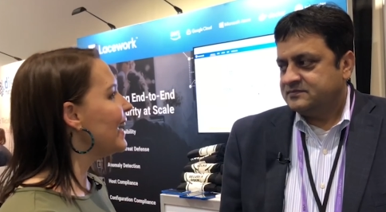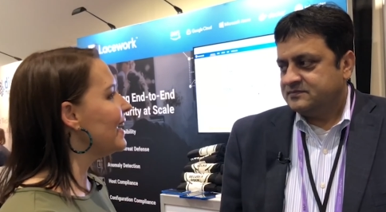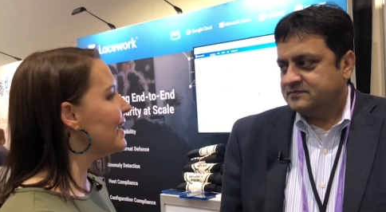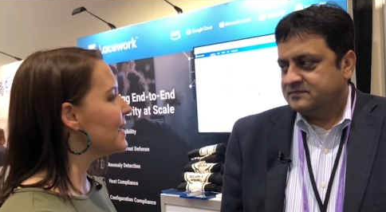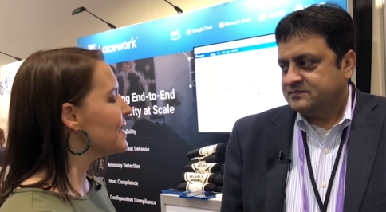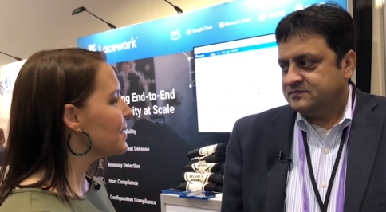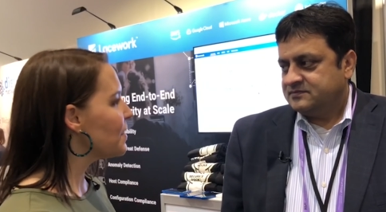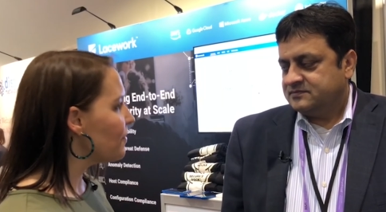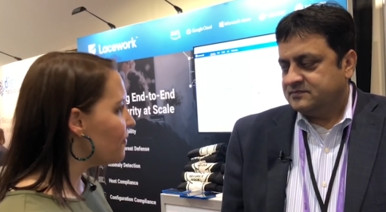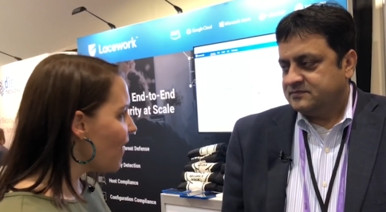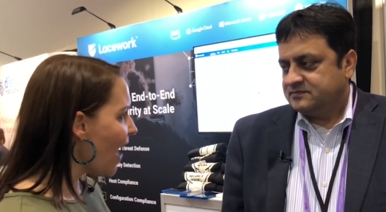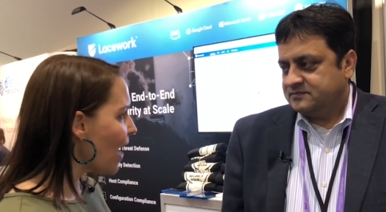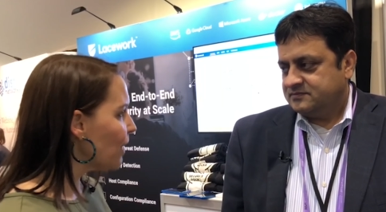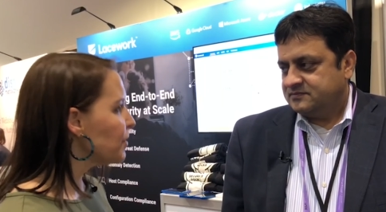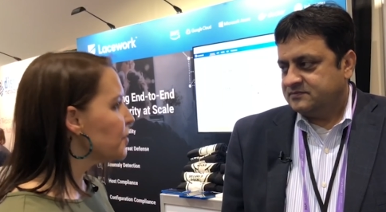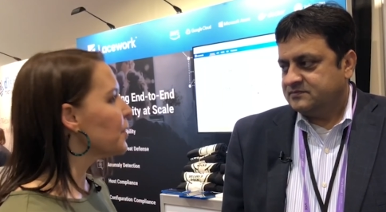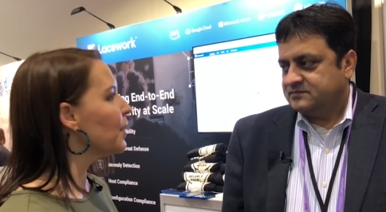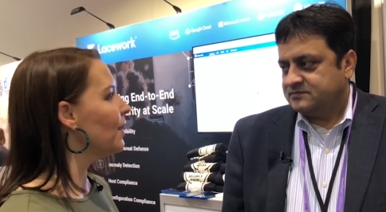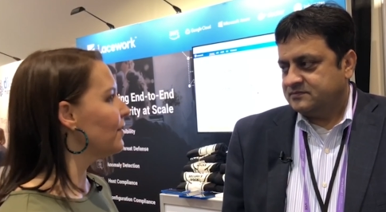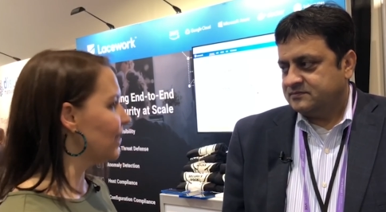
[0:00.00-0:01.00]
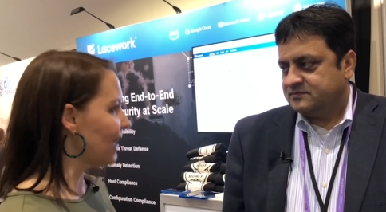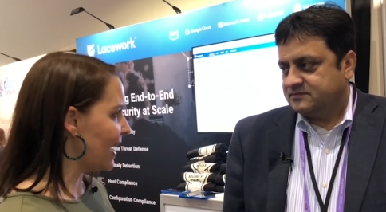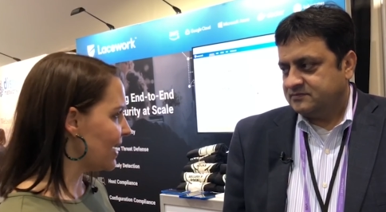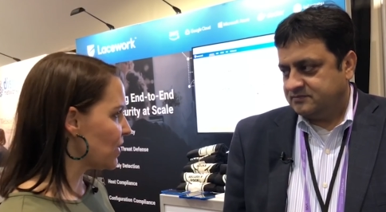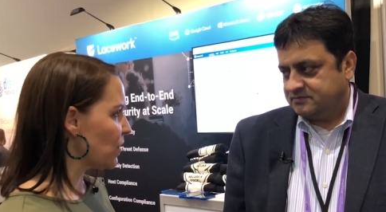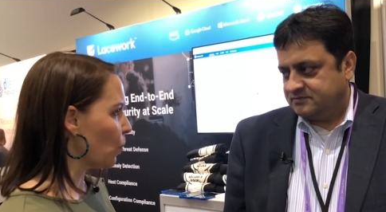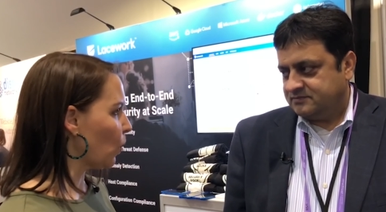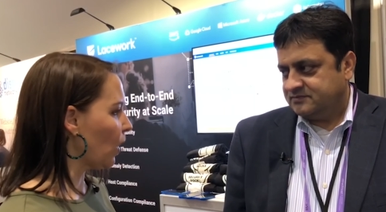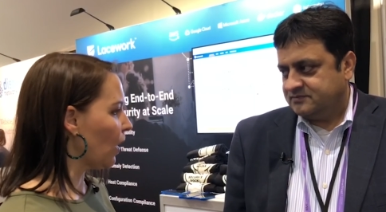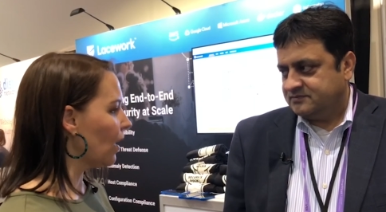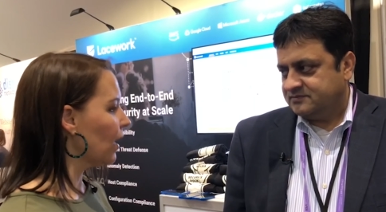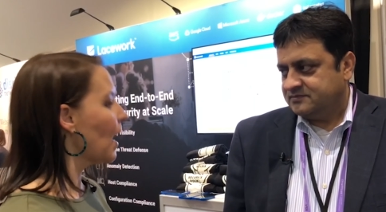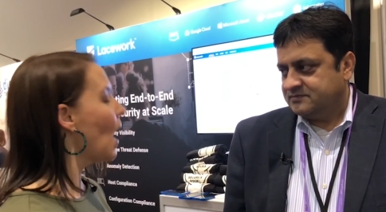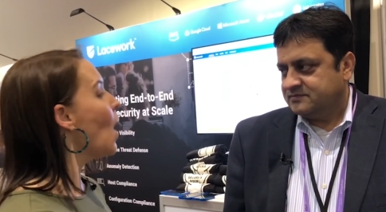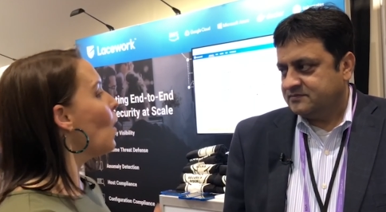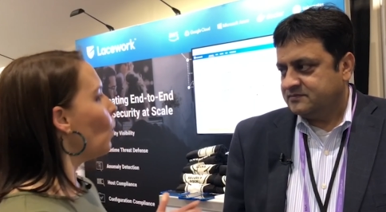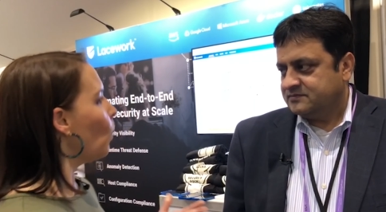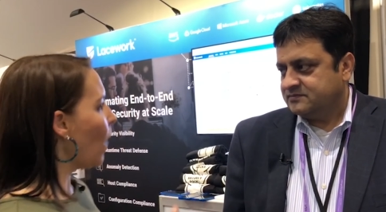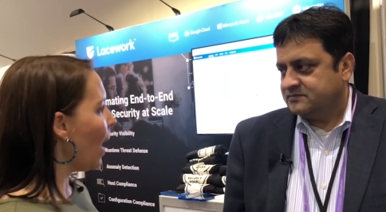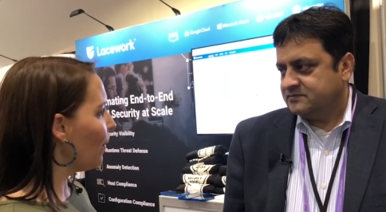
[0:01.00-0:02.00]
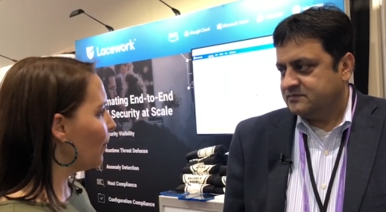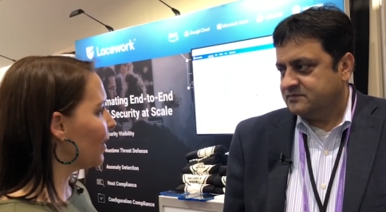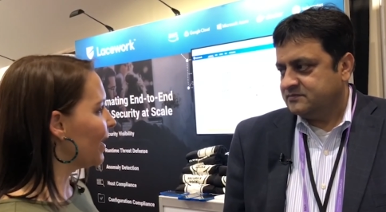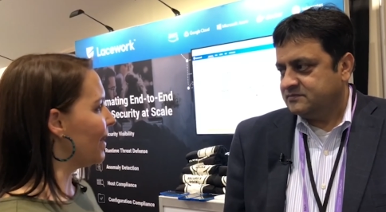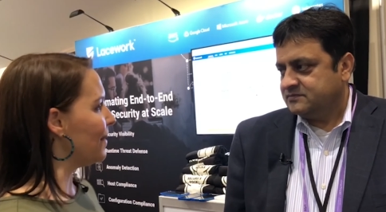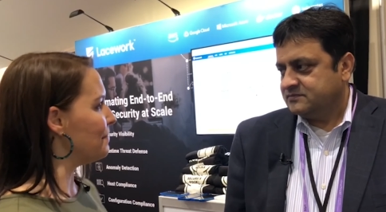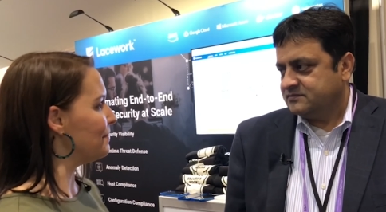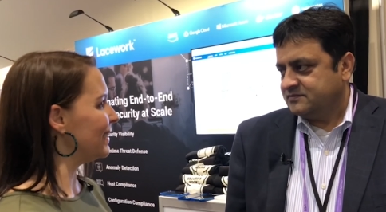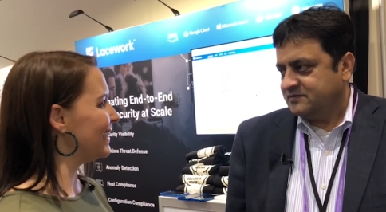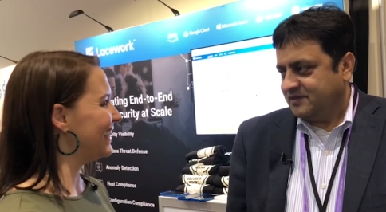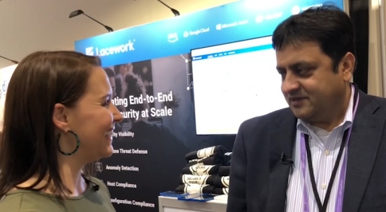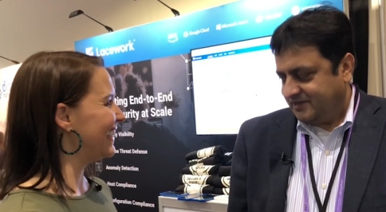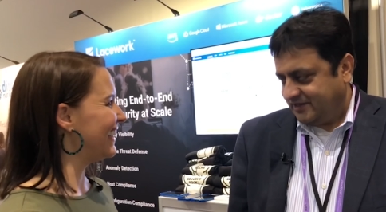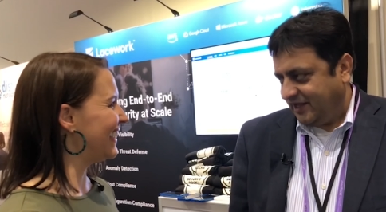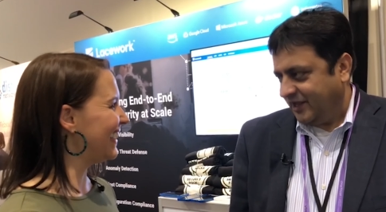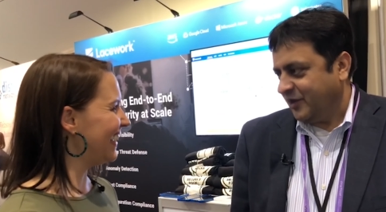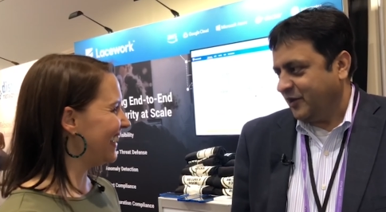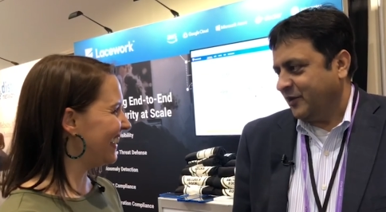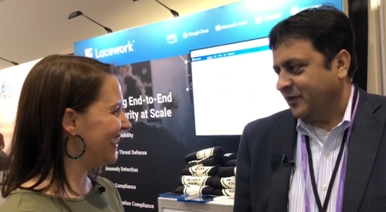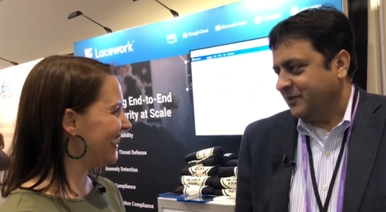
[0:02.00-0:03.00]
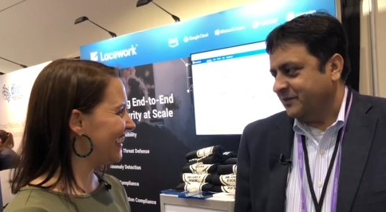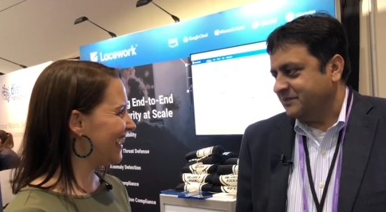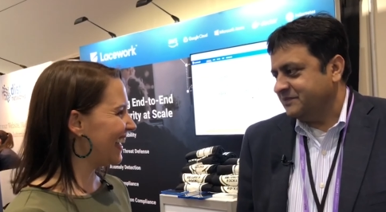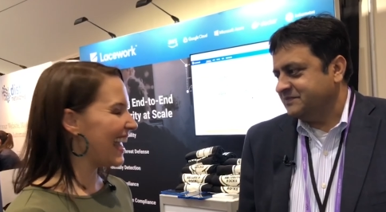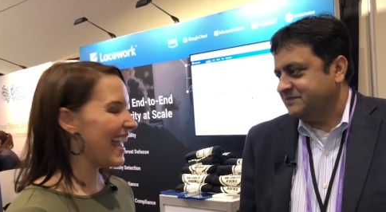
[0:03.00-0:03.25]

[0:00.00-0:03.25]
Speaker 1: He is the founder of Lacework. Welcome. Thank you.